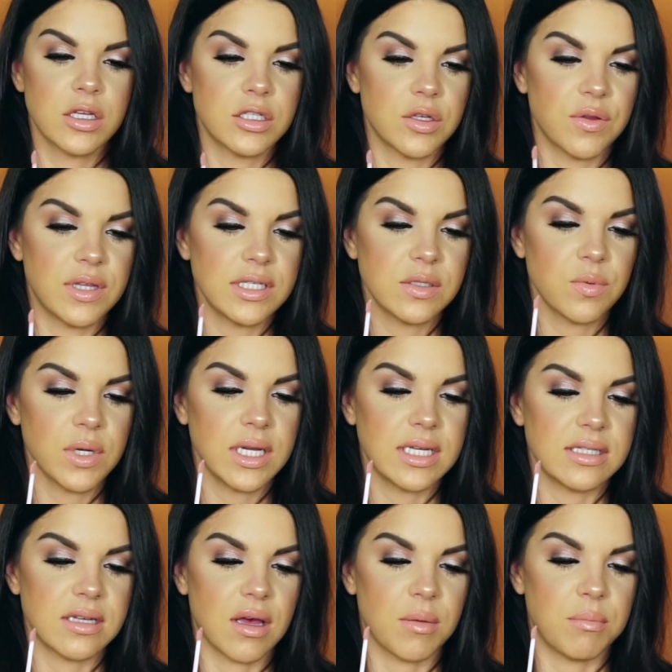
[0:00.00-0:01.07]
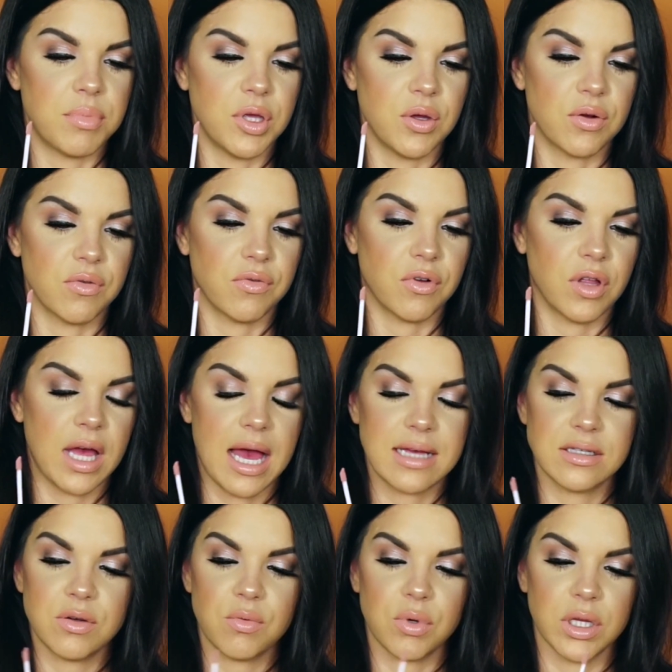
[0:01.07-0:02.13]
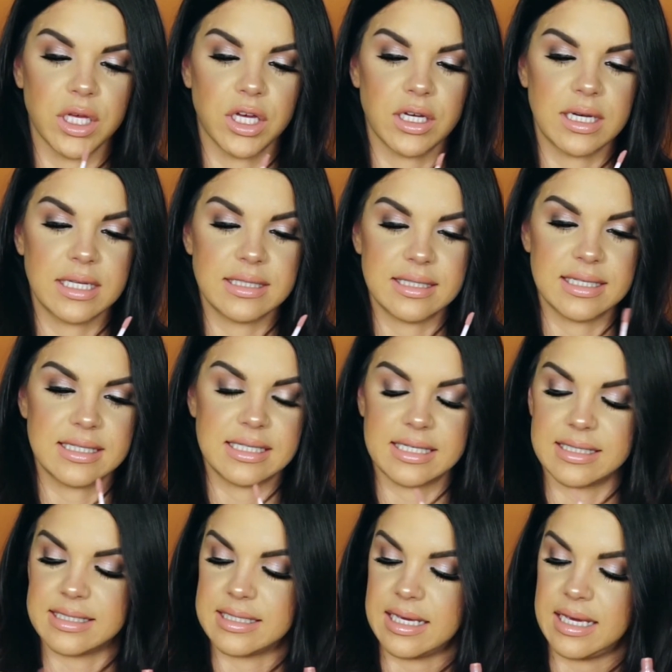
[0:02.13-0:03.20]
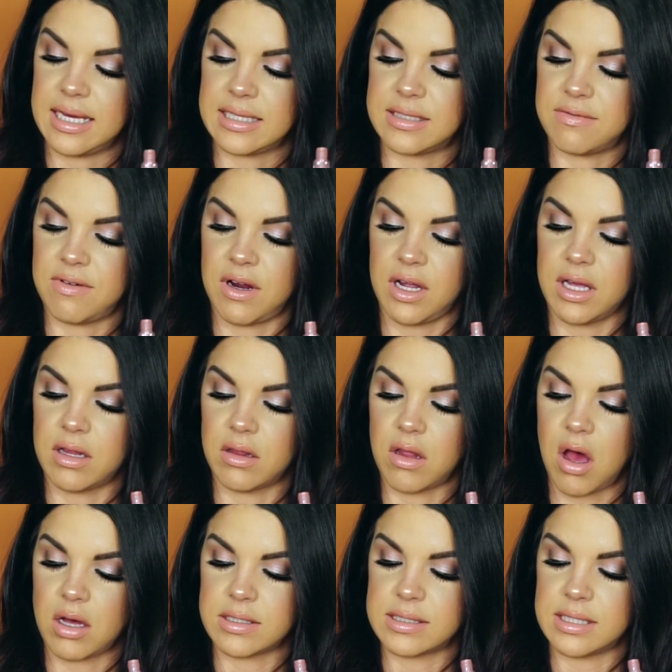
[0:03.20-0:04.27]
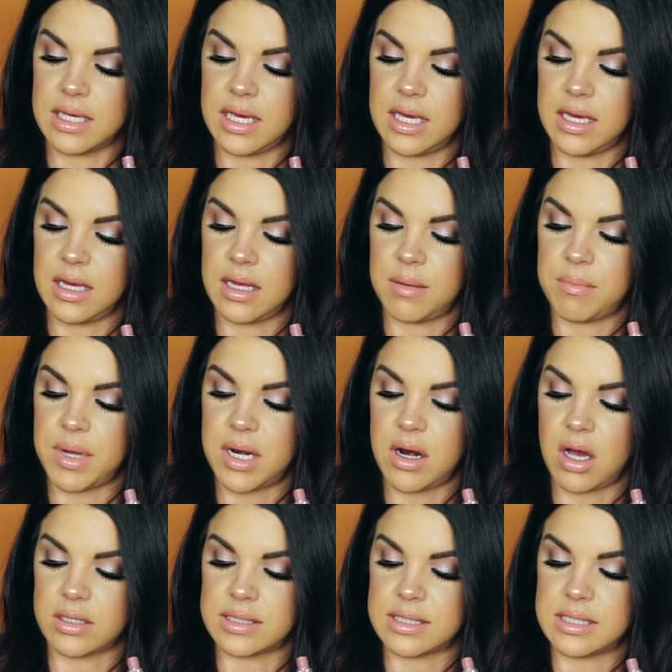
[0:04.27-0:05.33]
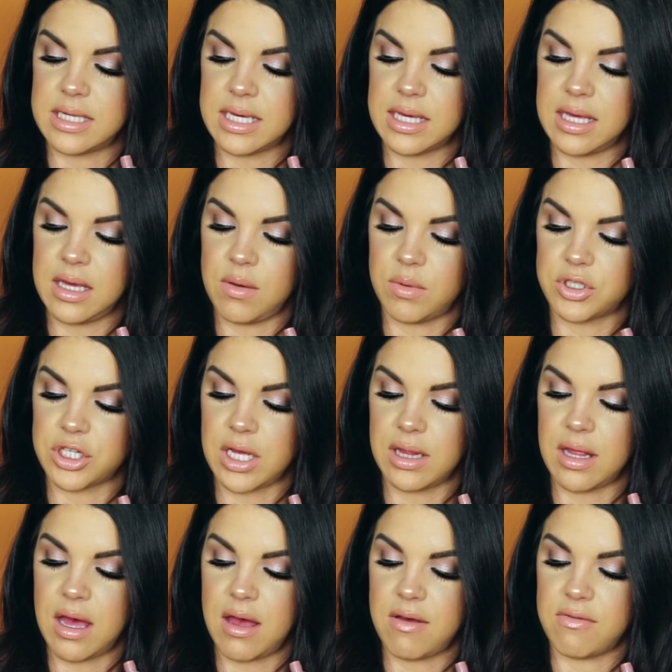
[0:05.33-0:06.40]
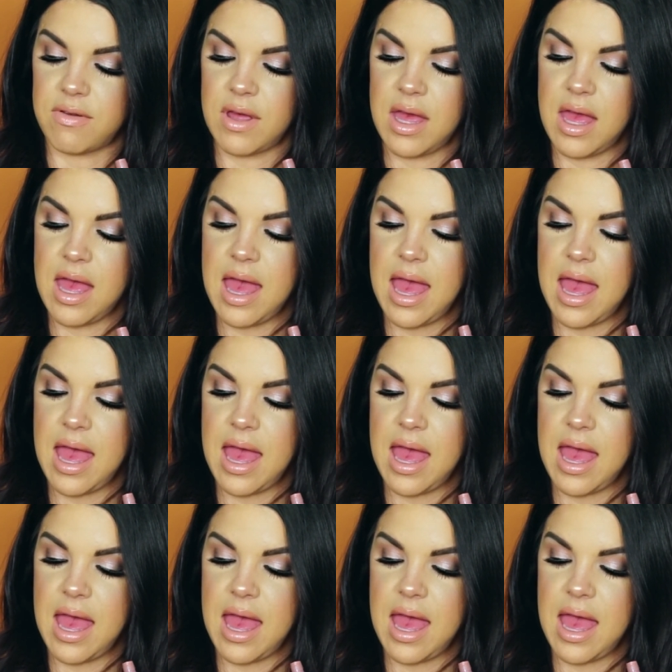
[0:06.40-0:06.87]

So this one is beautiful. It has a really good consistency. It's very glossy, but not sticky, which I love.